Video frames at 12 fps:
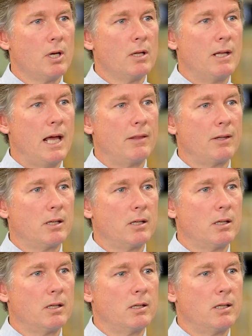the athlete
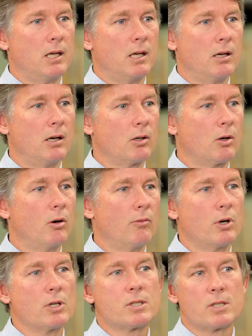can undergo a
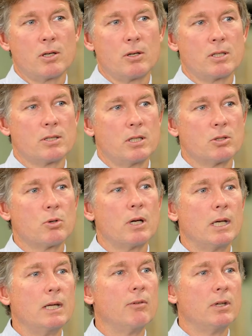very serious injury
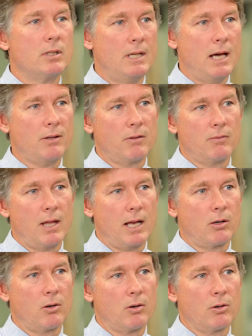and even death if that
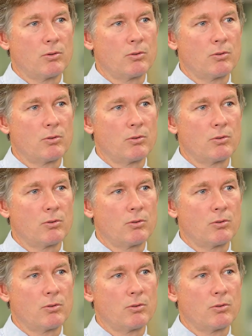occurs.